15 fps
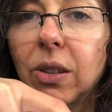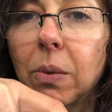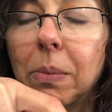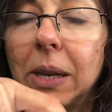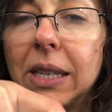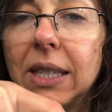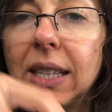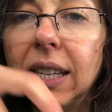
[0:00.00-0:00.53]
So
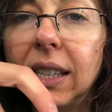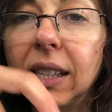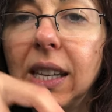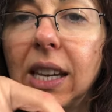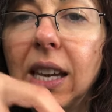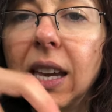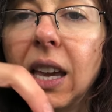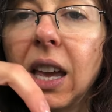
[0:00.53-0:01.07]

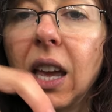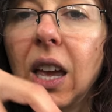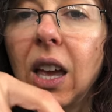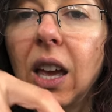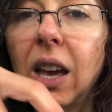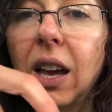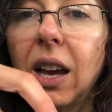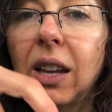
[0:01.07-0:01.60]
basically
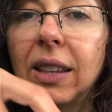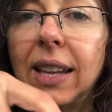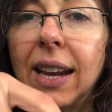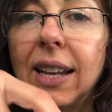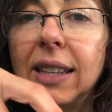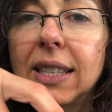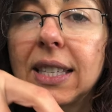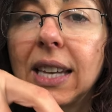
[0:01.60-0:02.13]
uh,
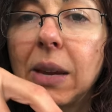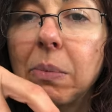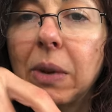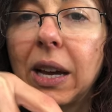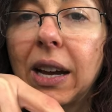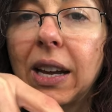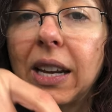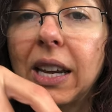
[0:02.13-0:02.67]
that same
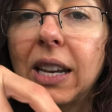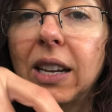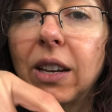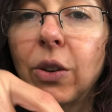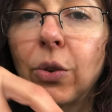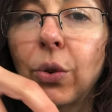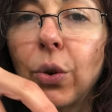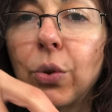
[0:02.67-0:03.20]
cutting
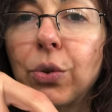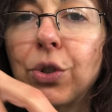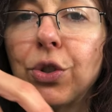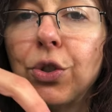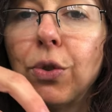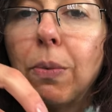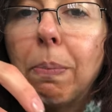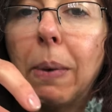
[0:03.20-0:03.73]
grows
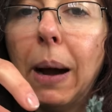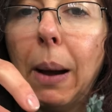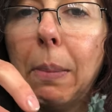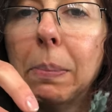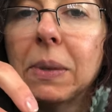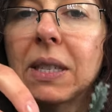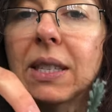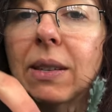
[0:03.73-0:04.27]
new
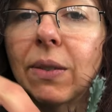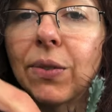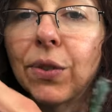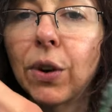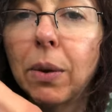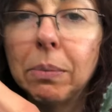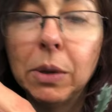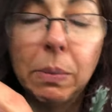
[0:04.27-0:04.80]
pups
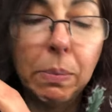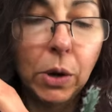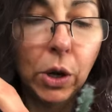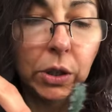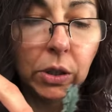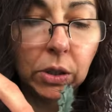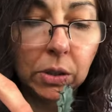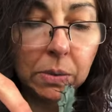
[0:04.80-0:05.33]
from the
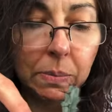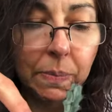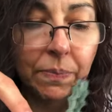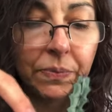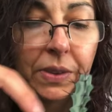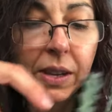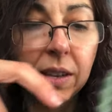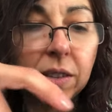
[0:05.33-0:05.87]
bottom.
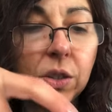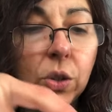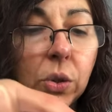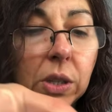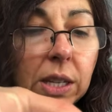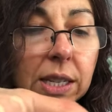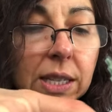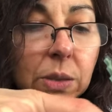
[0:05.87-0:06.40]
So
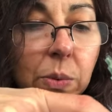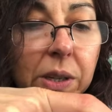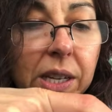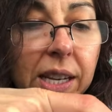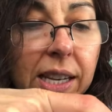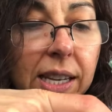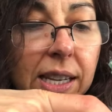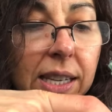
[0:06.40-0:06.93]
this one
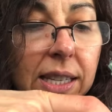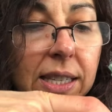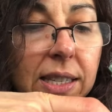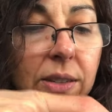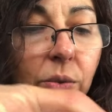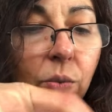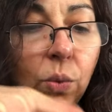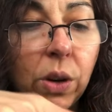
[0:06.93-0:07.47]

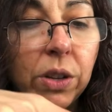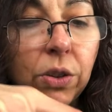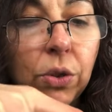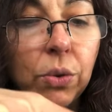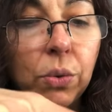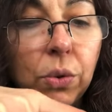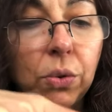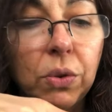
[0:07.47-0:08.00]
has one,
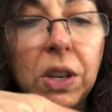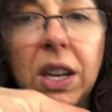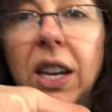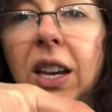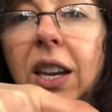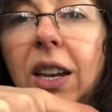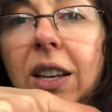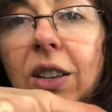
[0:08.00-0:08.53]
two,
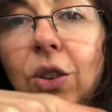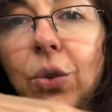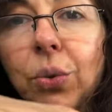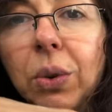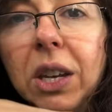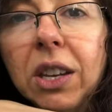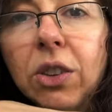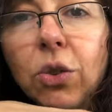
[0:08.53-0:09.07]
three,
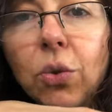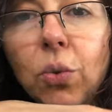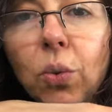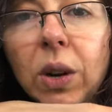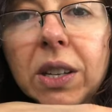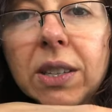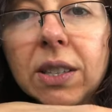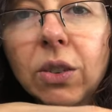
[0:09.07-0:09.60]
three new
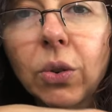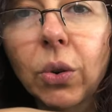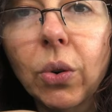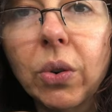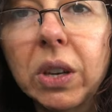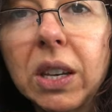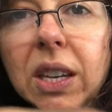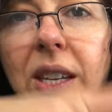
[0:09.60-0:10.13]
ones
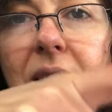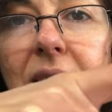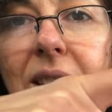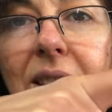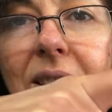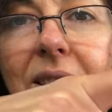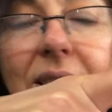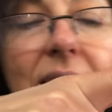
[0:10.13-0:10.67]
growing.
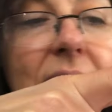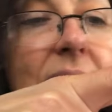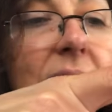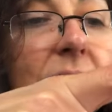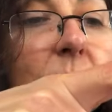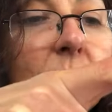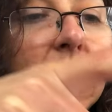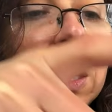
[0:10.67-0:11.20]

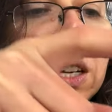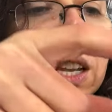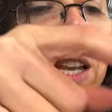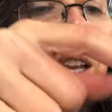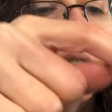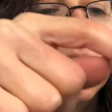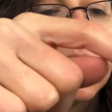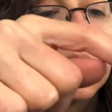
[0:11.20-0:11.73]
This one,
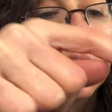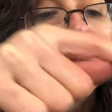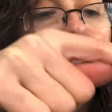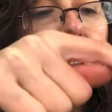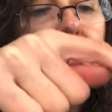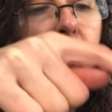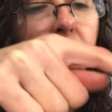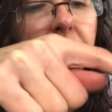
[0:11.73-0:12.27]
this